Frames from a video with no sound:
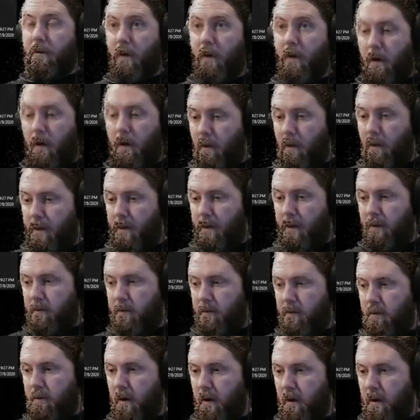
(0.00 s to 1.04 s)
I'll be
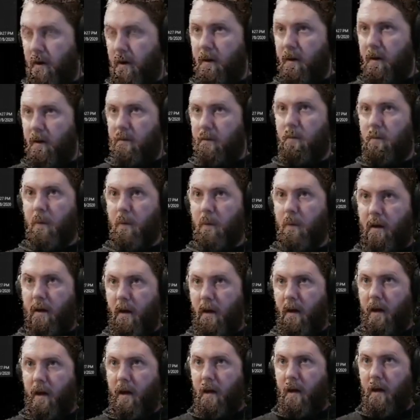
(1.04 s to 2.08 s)
trying to make
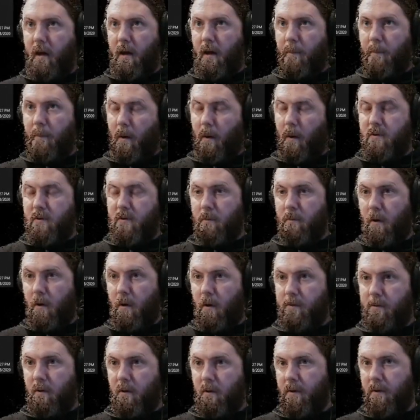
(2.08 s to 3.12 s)
a PowerShell
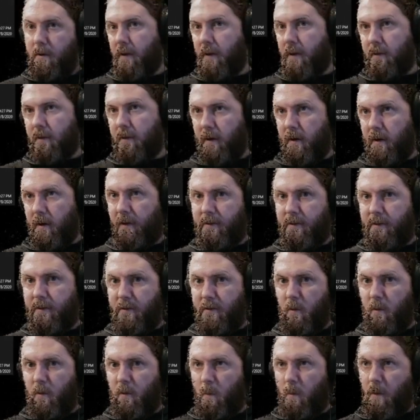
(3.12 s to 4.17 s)
module that connects
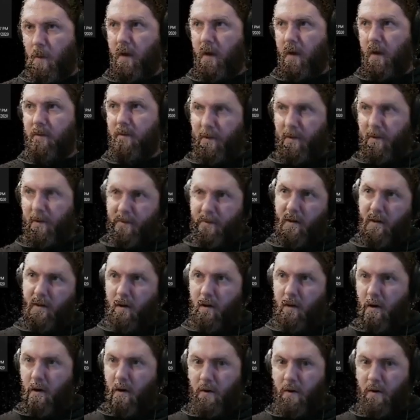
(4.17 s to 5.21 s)
to my Tesla
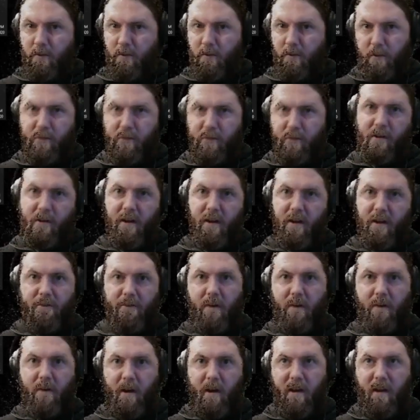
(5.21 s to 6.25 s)
car to see if I
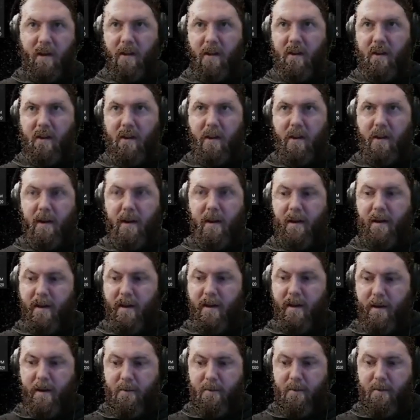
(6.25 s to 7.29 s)
can
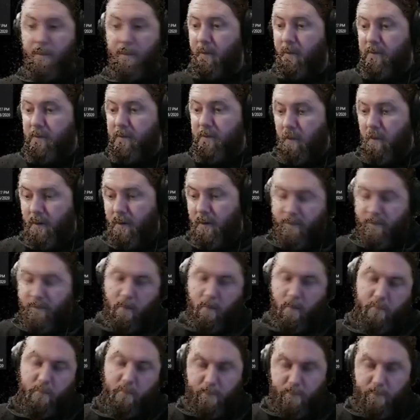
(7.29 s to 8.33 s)
remote control it
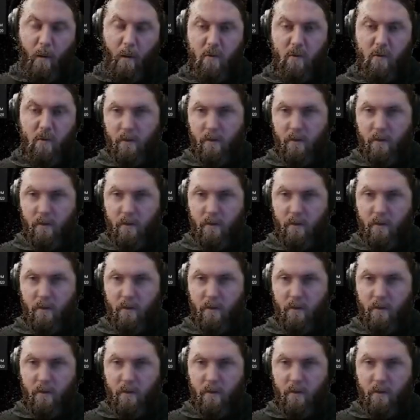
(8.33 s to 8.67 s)
from PowerShell,